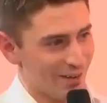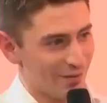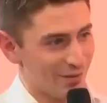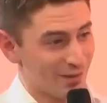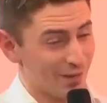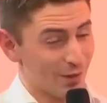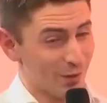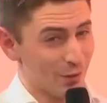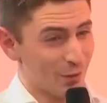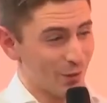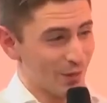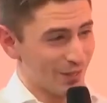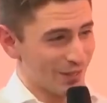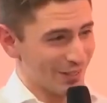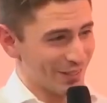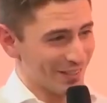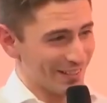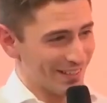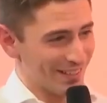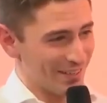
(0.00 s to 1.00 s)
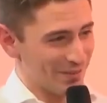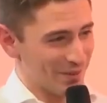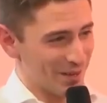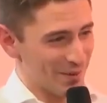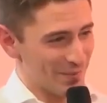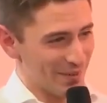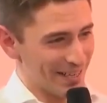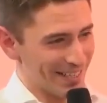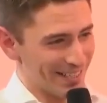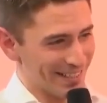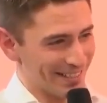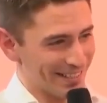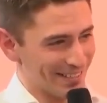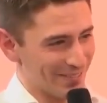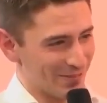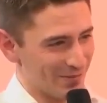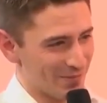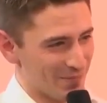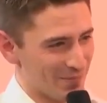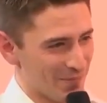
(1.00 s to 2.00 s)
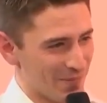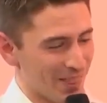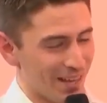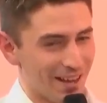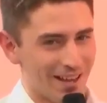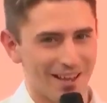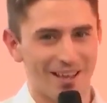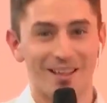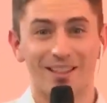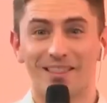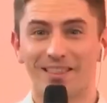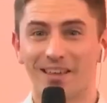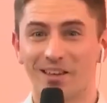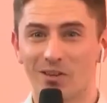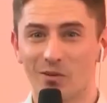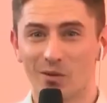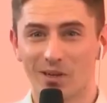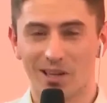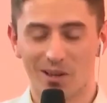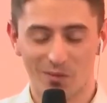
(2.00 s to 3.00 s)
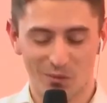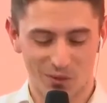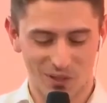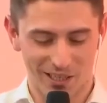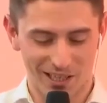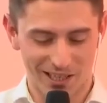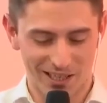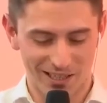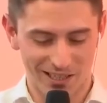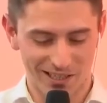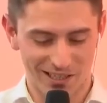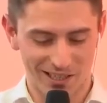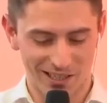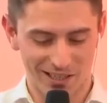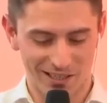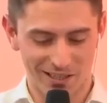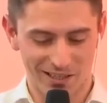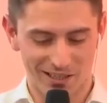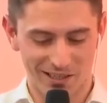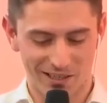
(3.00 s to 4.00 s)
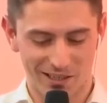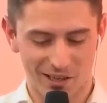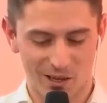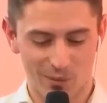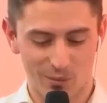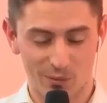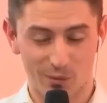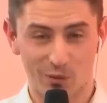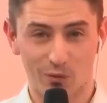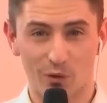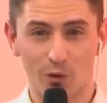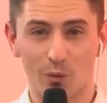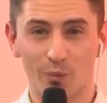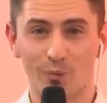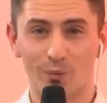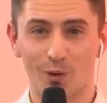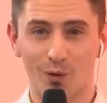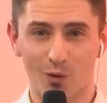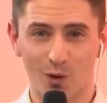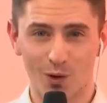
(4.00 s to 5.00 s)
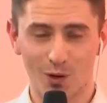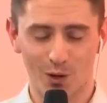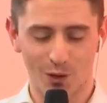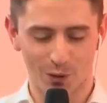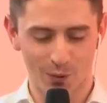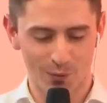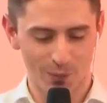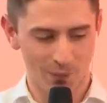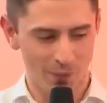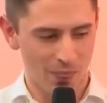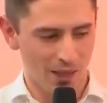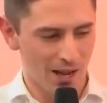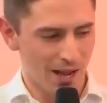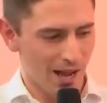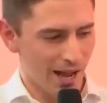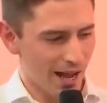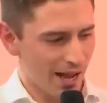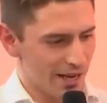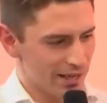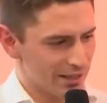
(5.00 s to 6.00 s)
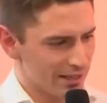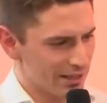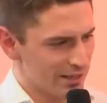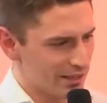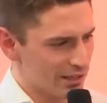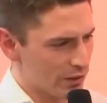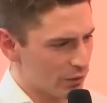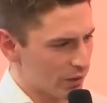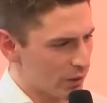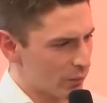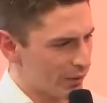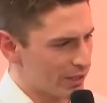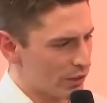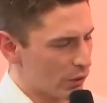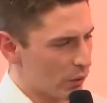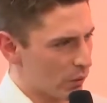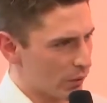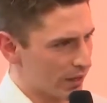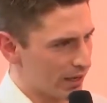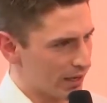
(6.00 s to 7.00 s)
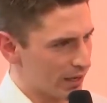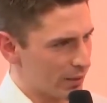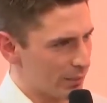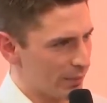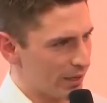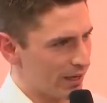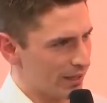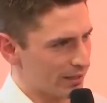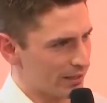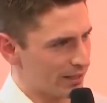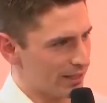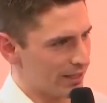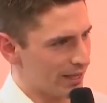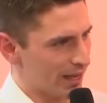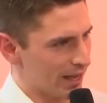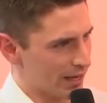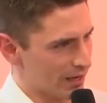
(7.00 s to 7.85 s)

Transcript: I have another question, if I may. Thank you again for sending this in. This comes from Morocco. And considering we're talking about the